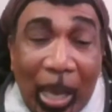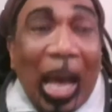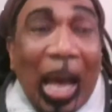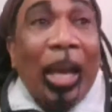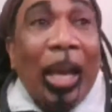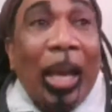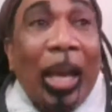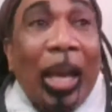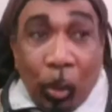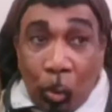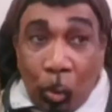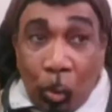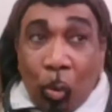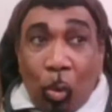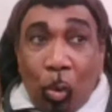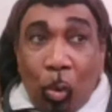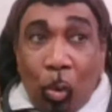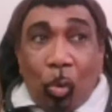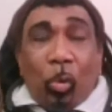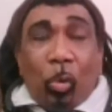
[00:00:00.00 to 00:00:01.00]
And
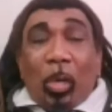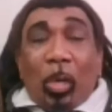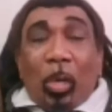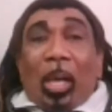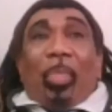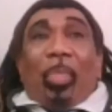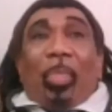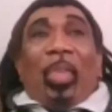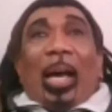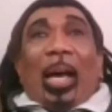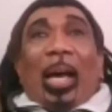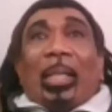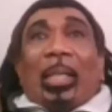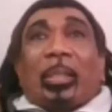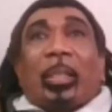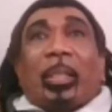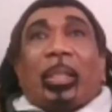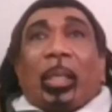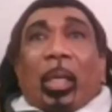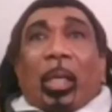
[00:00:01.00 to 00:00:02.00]
know
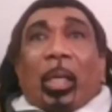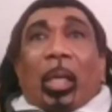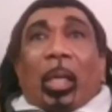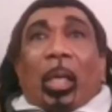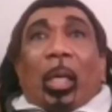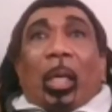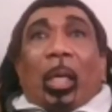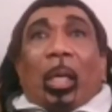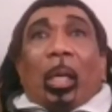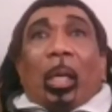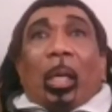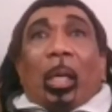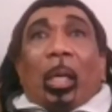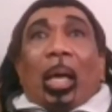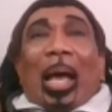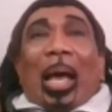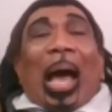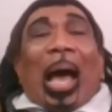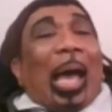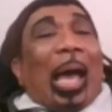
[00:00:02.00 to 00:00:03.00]
that
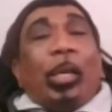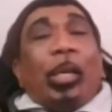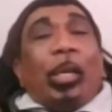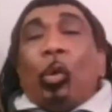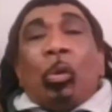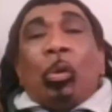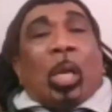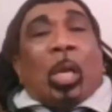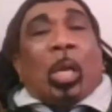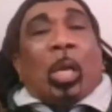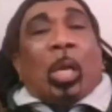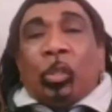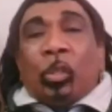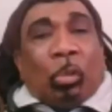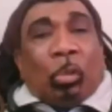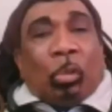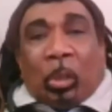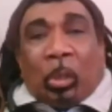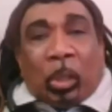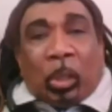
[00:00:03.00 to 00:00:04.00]
I don't
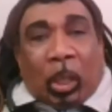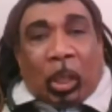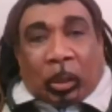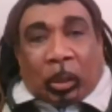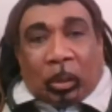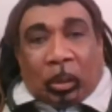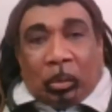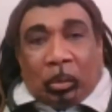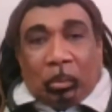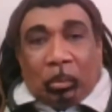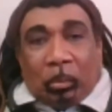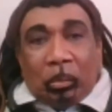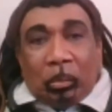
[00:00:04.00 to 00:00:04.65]
control nothing.